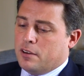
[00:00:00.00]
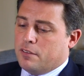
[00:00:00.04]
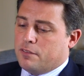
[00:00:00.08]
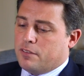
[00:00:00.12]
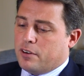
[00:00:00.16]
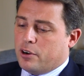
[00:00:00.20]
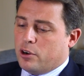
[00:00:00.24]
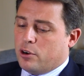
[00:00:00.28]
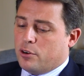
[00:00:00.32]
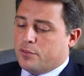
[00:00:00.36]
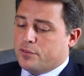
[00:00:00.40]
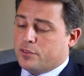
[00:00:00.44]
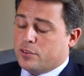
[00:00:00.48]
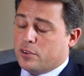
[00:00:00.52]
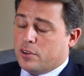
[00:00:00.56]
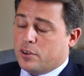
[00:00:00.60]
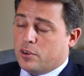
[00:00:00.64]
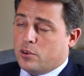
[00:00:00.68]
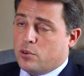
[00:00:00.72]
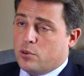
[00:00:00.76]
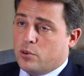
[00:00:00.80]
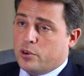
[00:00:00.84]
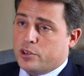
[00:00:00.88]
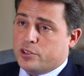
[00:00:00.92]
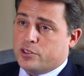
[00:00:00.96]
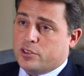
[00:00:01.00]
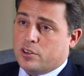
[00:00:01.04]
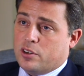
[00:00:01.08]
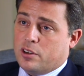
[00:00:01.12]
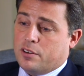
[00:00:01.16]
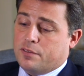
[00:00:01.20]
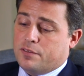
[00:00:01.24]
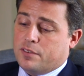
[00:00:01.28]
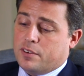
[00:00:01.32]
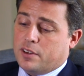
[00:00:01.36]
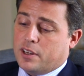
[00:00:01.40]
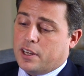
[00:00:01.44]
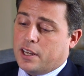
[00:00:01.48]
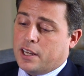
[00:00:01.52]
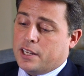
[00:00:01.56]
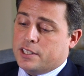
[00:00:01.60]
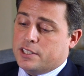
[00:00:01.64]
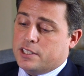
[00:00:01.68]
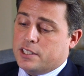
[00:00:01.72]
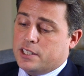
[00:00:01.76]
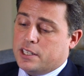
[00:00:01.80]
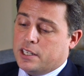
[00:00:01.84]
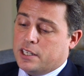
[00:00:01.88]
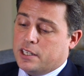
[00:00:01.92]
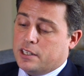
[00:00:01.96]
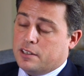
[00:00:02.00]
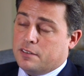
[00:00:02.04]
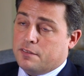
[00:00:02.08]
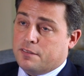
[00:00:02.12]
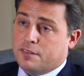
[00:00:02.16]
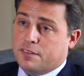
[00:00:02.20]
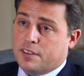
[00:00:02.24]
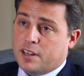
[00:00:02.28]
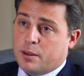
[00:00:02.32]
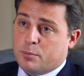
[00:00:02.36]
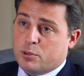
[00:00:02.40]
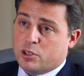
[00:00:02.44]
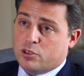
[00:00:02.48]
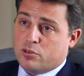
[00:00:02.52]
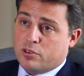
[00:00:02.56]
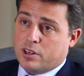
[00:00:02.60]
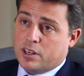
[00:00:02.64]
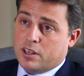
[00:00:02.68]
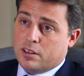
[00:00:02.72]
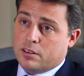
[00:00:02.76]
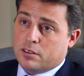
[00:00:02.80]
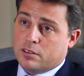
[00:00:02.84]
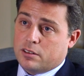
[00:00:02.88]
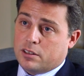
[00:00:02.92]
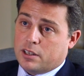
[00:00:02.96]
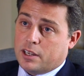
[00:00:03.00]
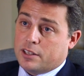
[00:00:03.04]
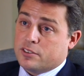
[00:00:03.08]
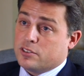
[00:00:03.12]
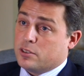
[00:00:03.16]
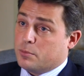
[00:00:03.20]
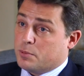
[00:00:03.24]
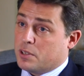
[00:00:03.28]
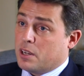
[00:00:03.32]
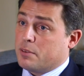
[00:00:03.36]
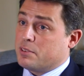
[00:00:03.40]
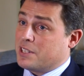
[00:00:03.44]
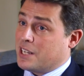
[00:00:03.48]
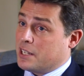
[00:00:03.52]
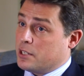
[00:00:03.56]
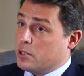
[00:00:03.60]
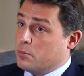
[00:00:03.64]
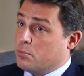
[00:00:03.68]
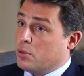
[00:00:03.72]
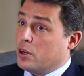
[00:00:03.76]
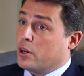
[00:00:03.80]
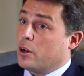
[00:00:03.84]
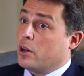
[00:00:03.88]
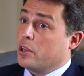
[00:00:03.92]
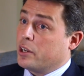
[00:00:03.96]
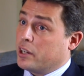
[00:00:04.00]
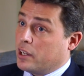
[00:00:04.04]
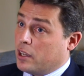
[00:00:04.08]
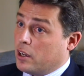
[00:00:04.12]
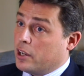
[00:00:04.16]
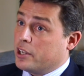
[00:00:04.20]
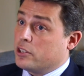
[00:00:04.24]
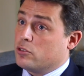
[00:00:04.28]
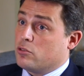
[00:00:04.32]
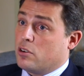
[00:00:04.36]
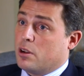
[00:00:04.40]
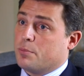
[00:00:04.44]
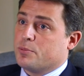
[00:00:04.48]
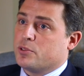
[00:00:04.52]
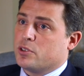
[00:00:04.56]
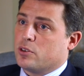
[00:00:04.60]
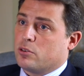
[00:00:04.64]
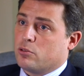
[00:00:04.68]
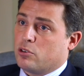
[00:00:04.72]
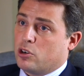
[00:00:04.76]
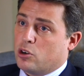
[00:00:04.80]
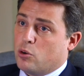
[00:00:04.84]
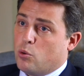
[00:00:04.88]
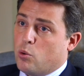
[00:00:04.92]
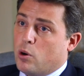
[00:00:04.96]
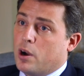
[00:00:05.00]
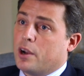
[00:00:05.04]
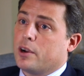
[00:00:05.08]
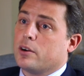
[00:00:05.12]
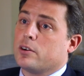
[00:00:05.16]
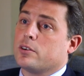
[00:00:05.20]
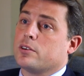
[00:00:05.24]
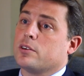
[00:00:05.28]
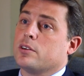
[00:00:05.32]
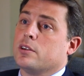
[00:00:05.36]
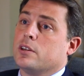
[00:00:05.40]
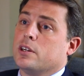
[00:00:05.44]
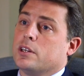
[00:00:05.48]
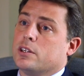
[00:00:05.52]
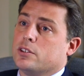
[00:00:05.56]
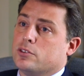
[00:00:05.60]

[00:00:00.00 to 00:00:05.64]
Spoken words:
very often in a course of anti-inflammatory and sometimes antibiotic eye drops are required